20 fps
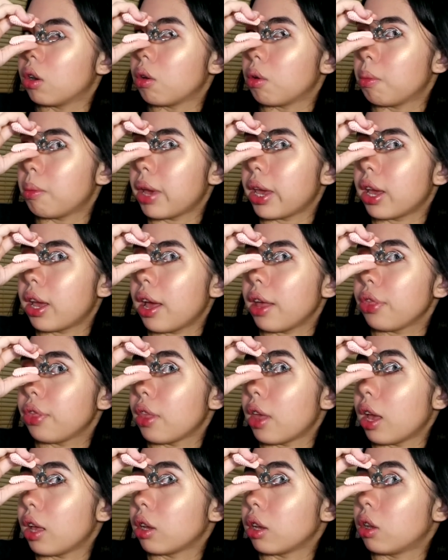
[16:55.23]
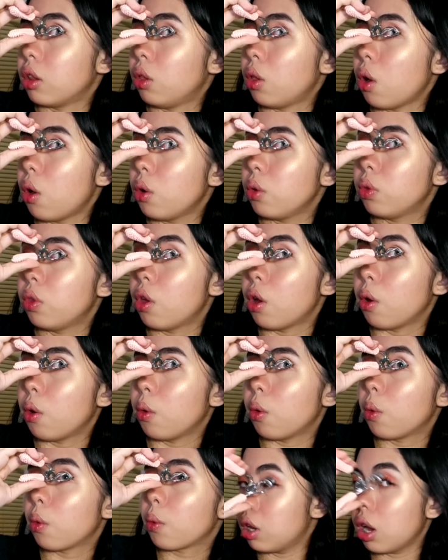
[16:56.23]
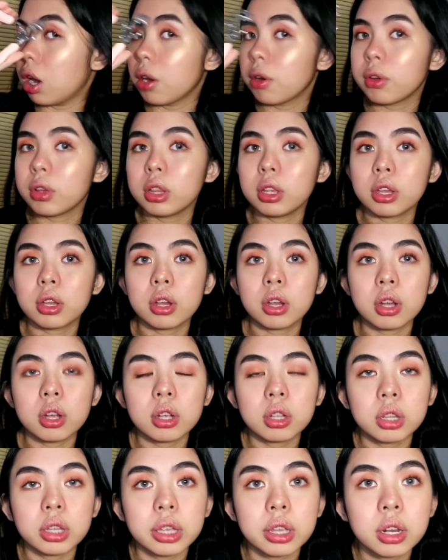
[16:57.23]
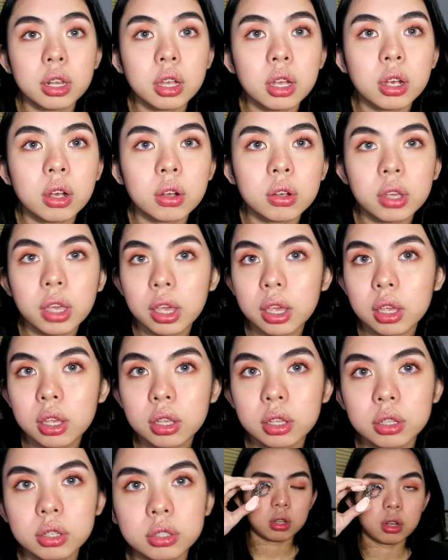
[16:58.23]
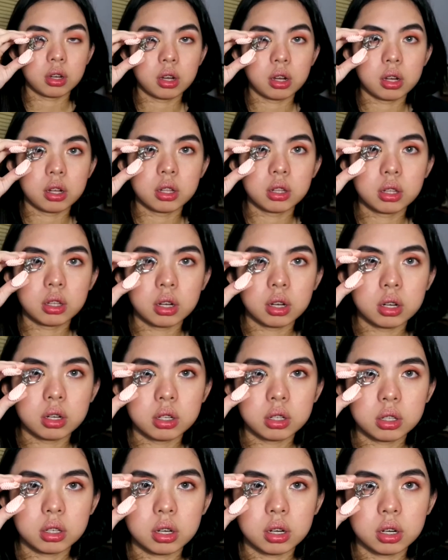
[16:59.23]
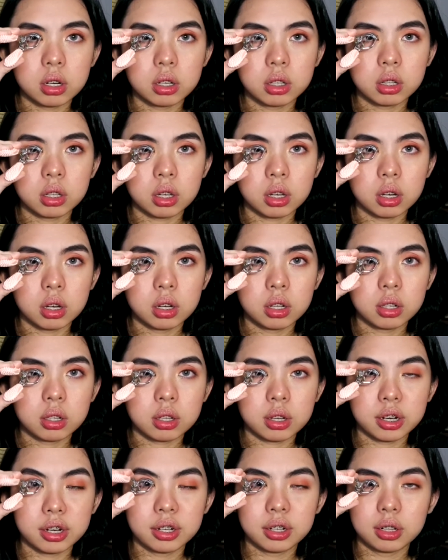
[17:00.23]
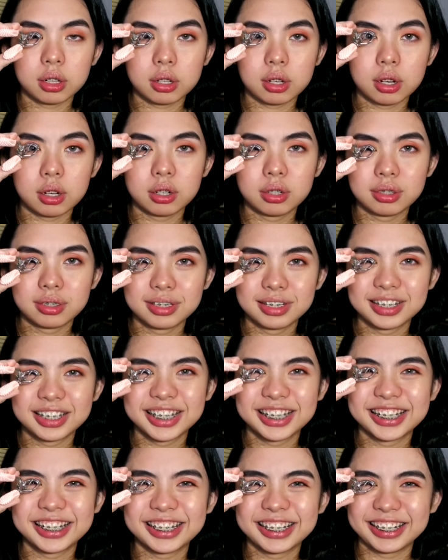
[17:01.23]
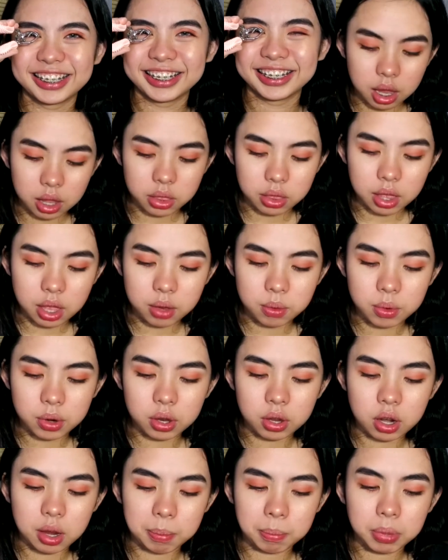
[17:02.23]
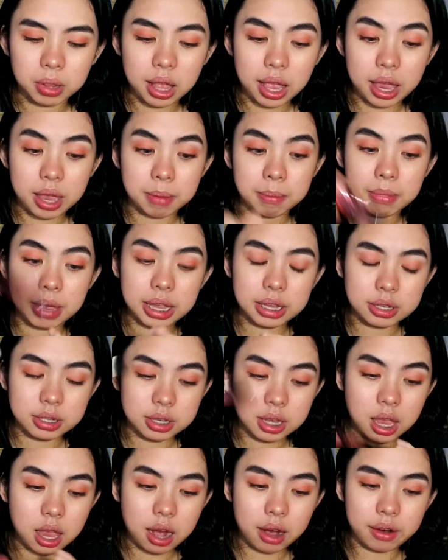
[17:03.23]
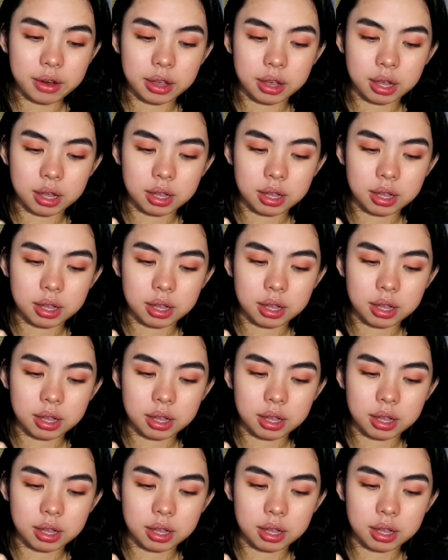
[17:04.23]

Oh my god, that glow though. Yeah, really curl it. Okay. Curl, curl, curl, curl, curl, curl. And then we're gonna apply mascara.